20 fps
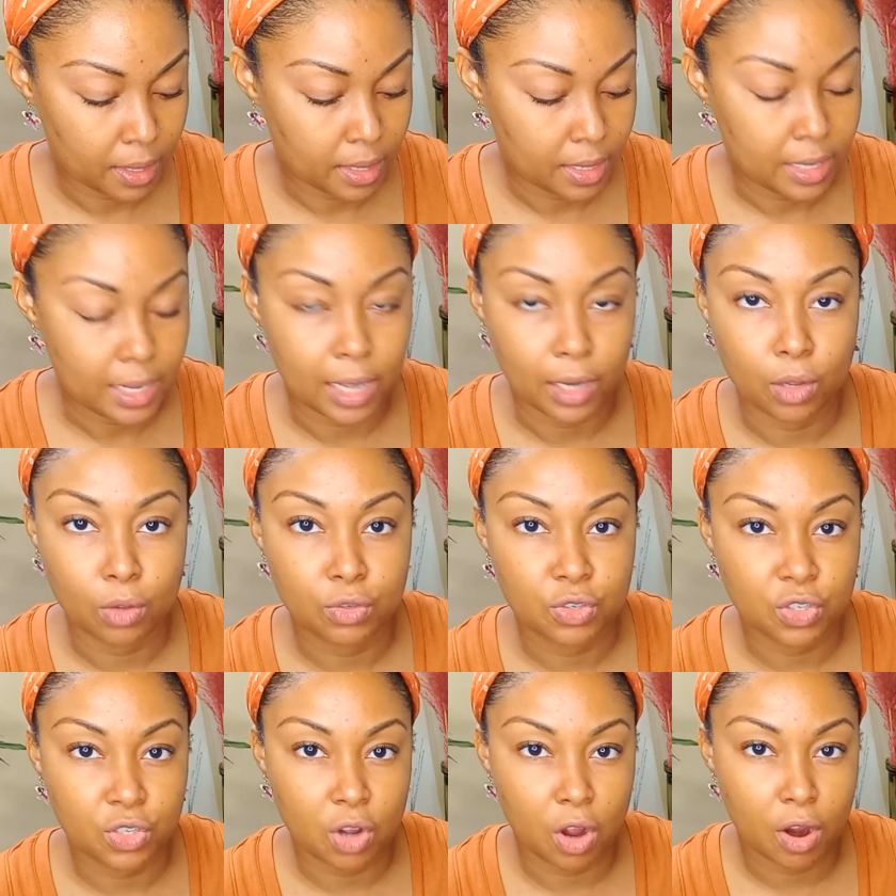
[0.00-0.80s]
yellow
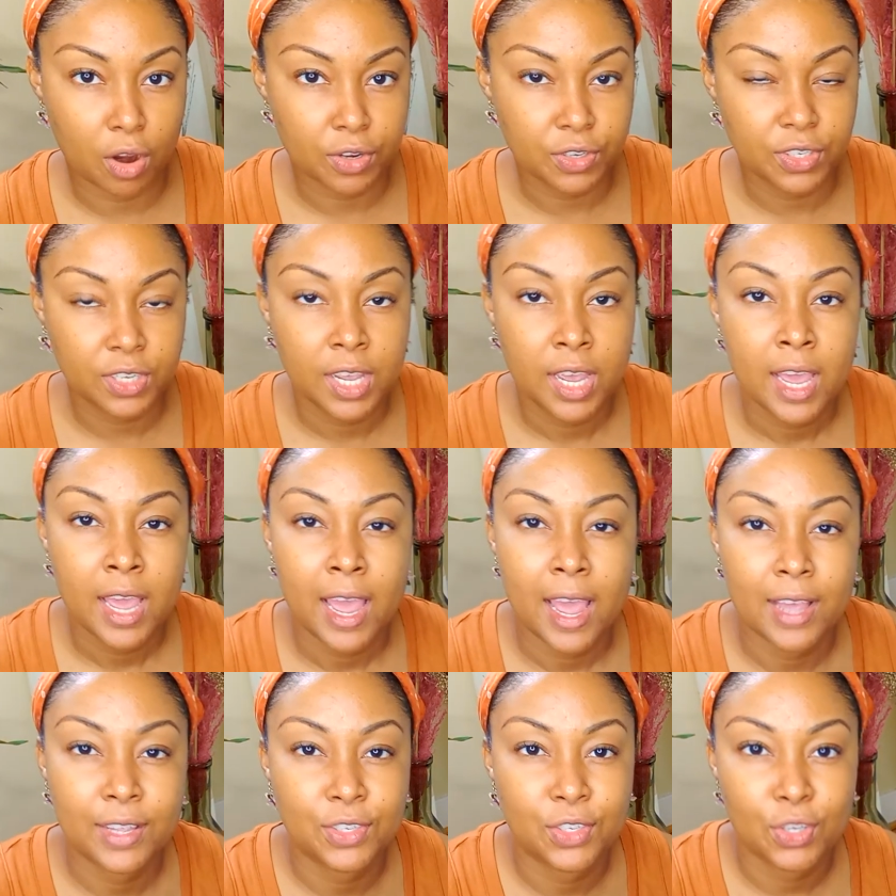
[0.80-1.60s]
stars.
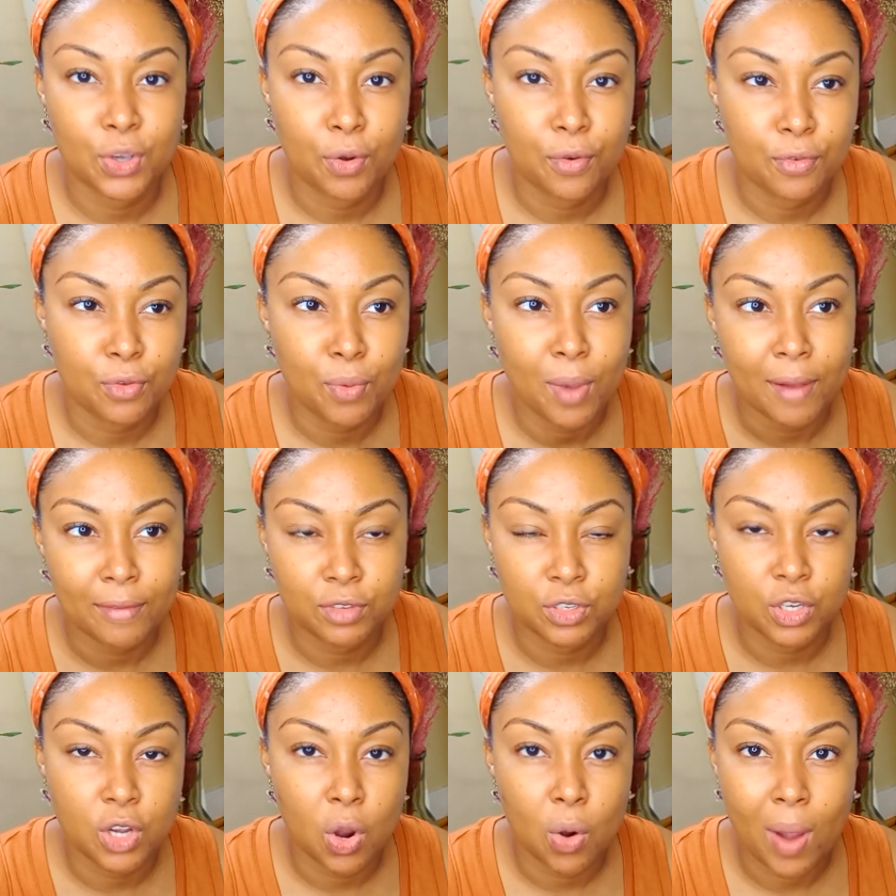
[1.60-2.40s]
And so if you
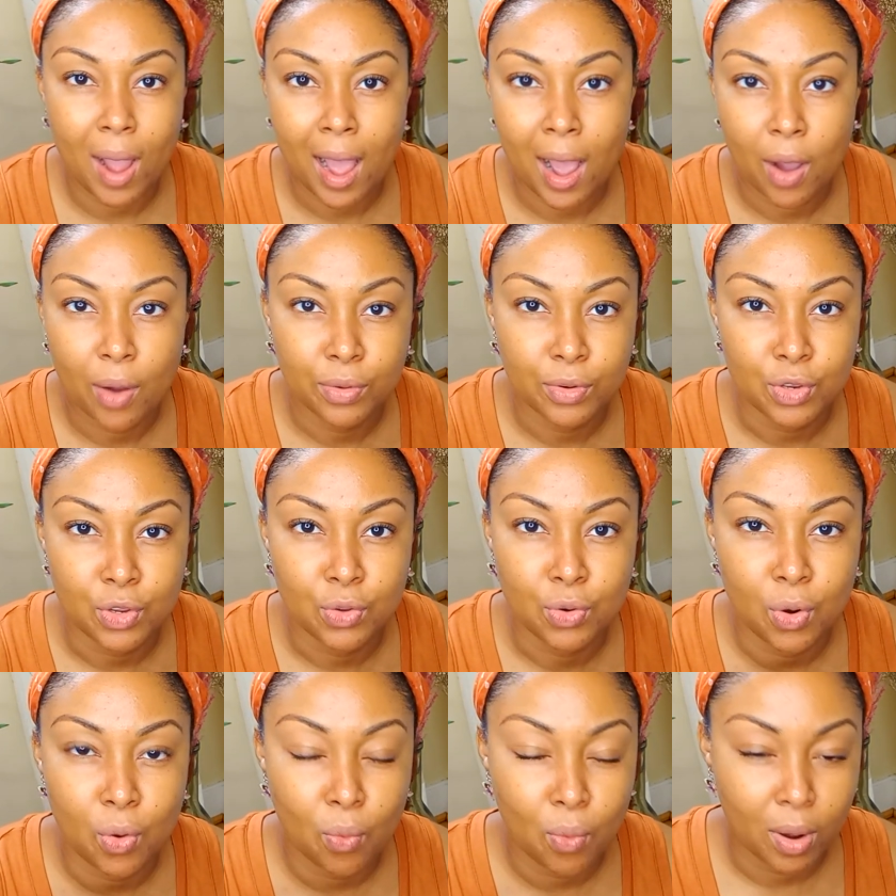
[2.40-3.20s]
have to go out and
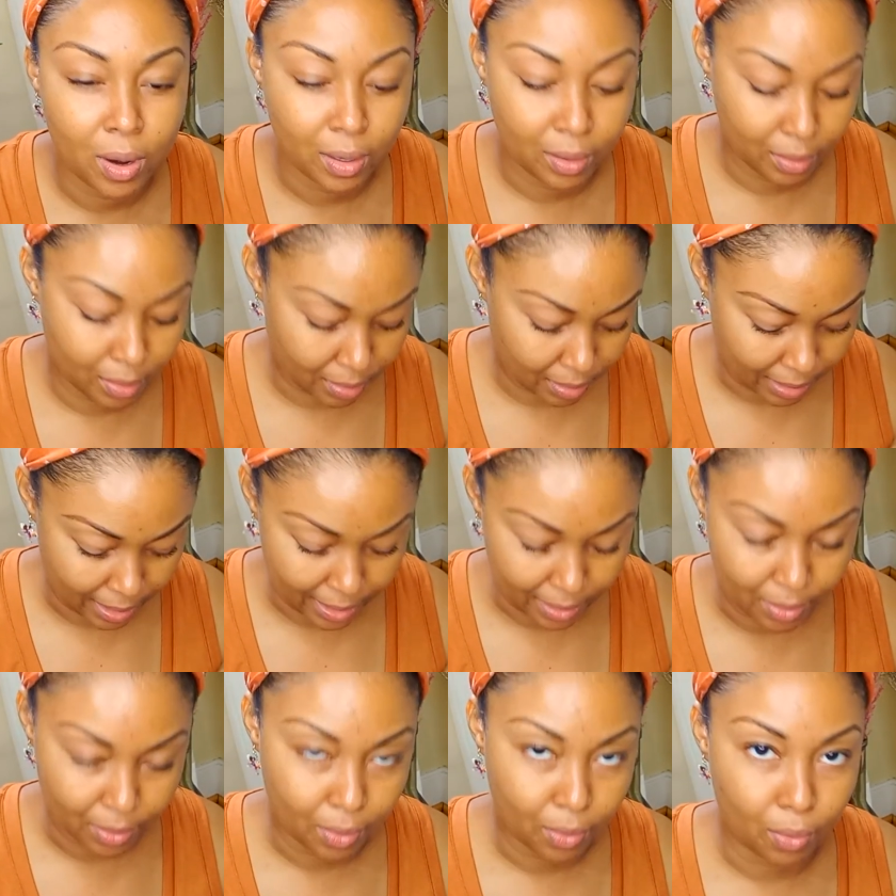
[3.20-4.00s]
you don't want to look
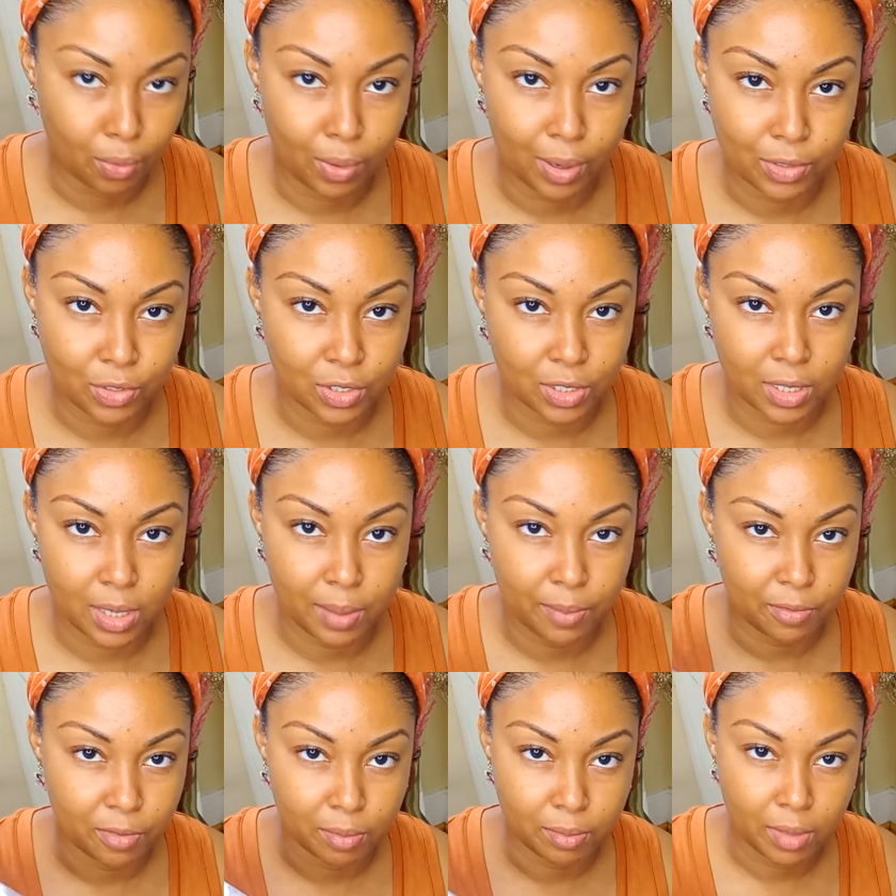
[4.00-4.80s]
like, oh, I just
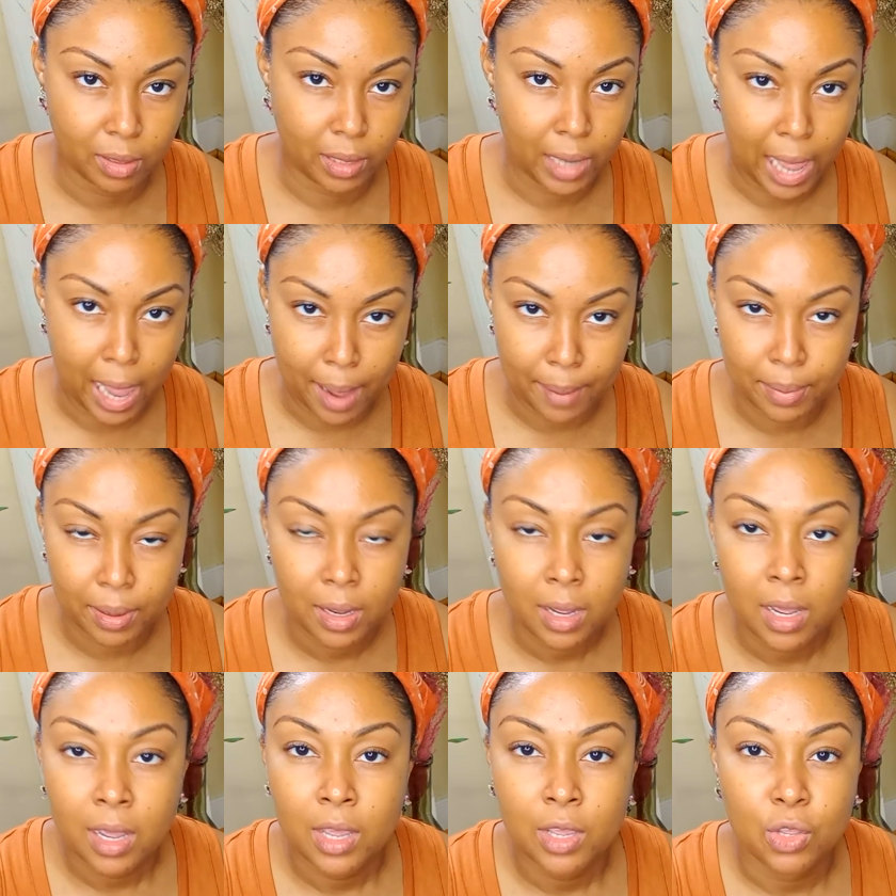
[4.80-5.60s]
came from the
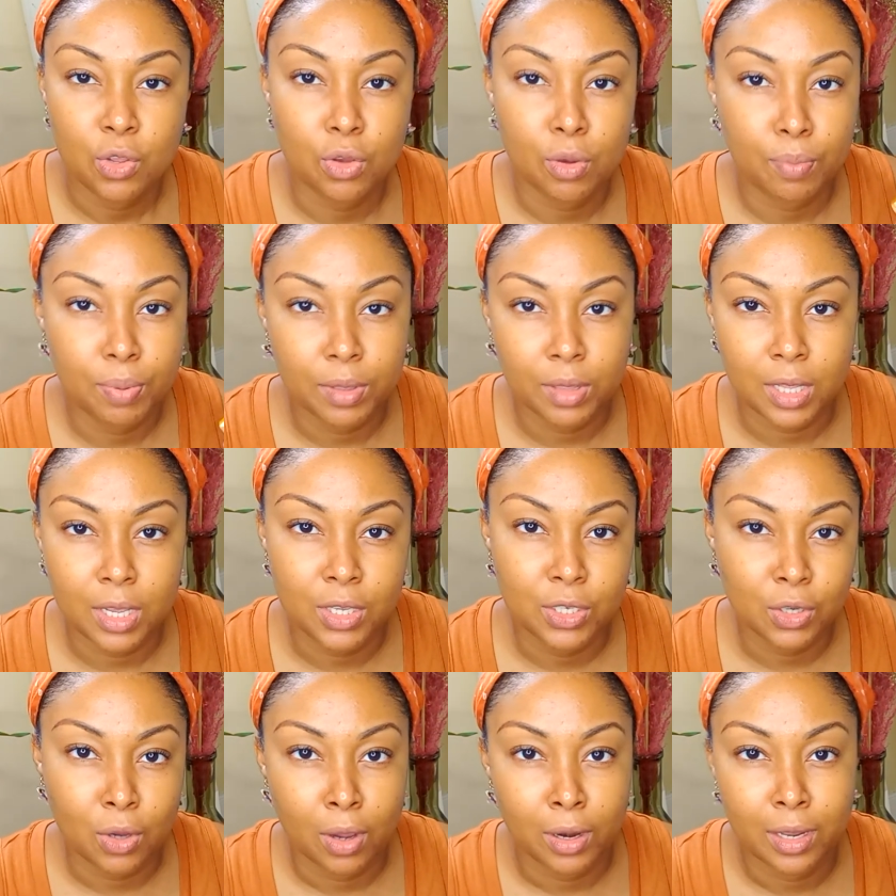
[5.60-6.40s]
lab, you can put
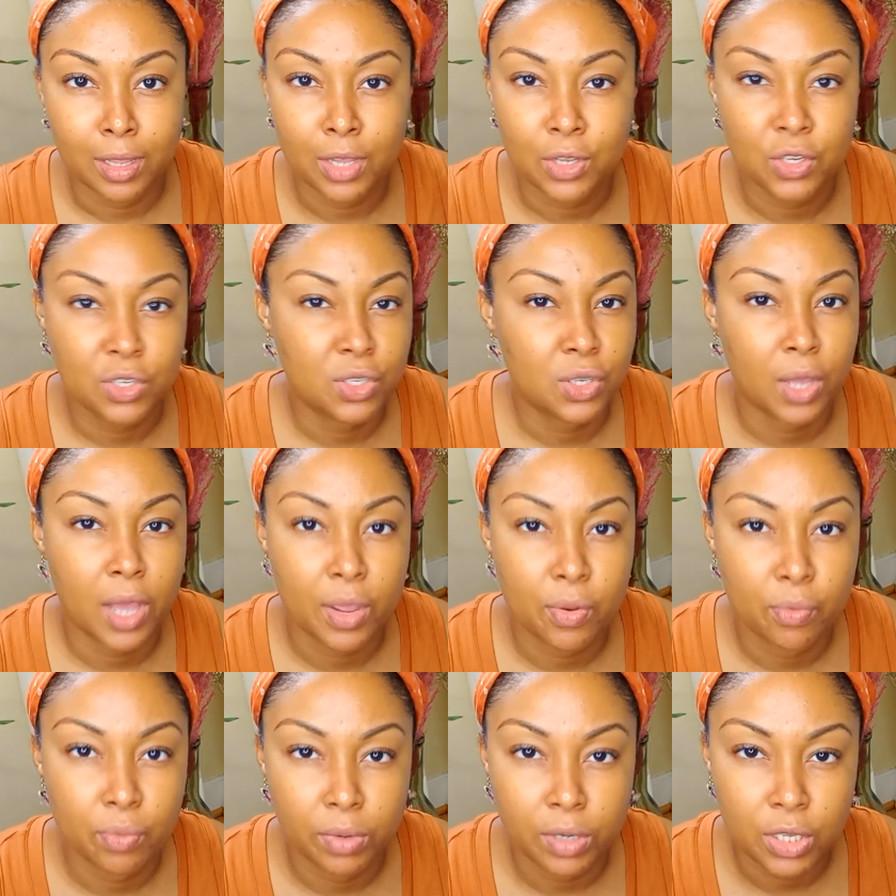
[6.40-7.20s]
these on. They just look
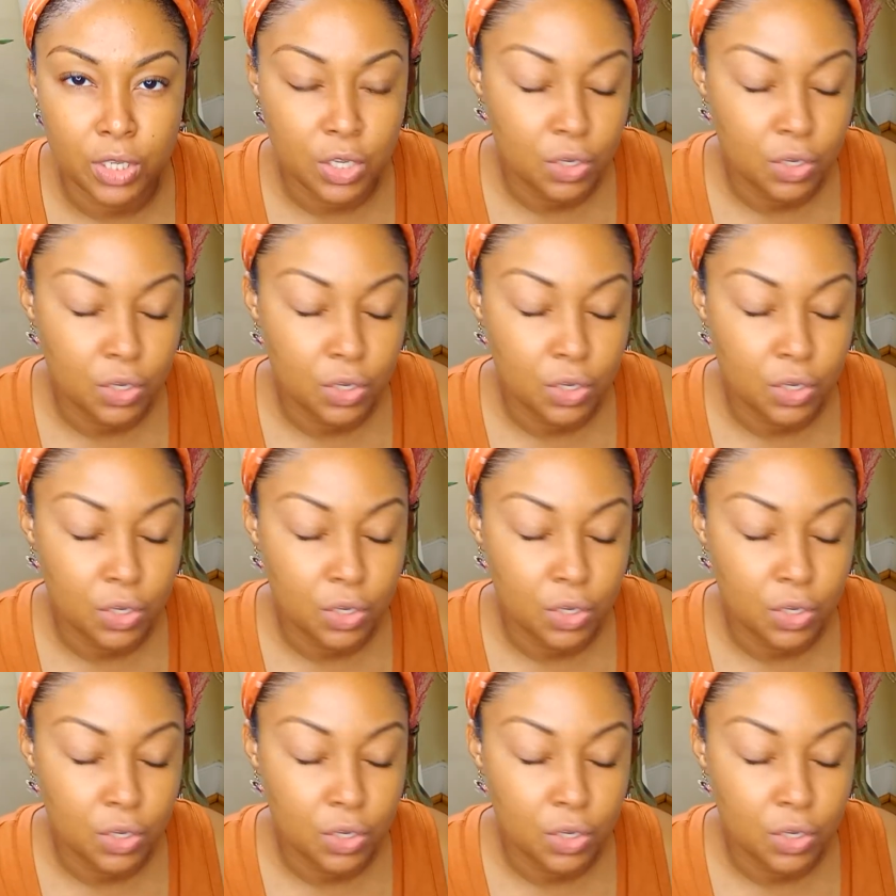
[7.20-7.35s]
like really